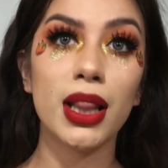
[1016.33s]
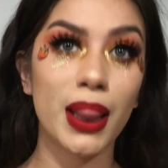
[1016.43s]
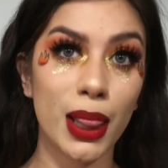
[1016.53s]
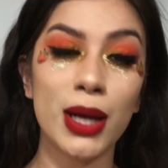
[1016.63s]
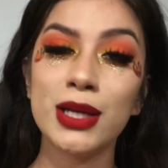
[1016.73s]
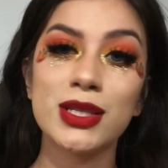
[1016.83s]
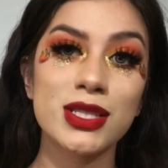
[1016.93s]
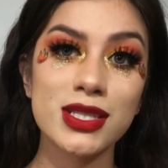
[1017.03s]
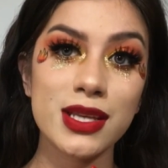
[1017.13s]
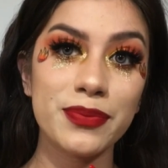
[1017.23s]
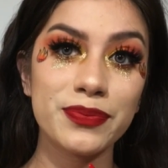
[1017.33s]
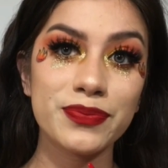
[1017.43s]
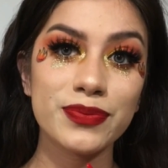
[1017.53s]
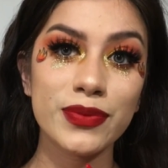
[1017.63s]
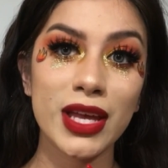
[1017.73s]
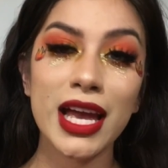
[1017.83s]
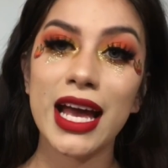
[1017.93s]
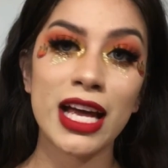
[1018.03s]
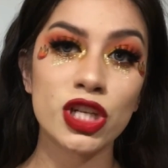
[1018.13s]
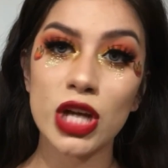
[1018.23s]
looks
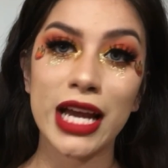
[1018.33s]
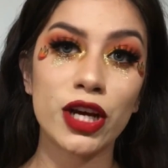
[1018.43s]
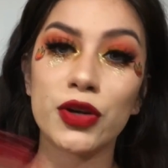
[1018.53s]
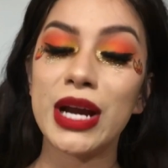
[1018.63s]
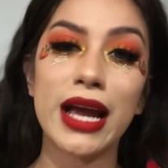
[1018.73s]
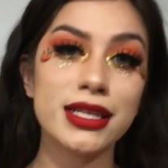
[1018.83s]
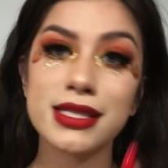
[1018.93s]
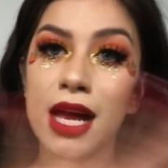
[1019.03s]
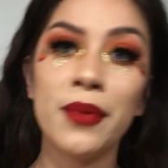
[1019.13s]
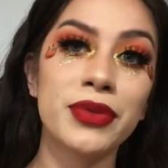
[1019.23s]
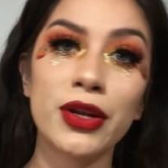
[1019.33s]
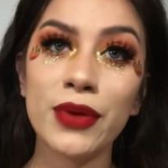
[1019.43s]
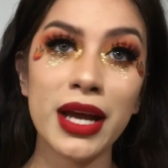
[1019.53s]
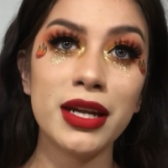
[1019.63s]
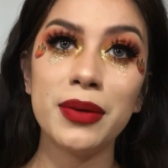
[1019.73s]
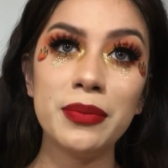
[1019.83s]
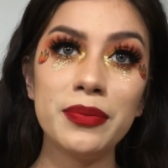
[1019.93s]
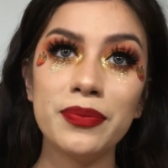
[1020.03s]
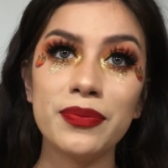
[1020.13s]
and try and create something random.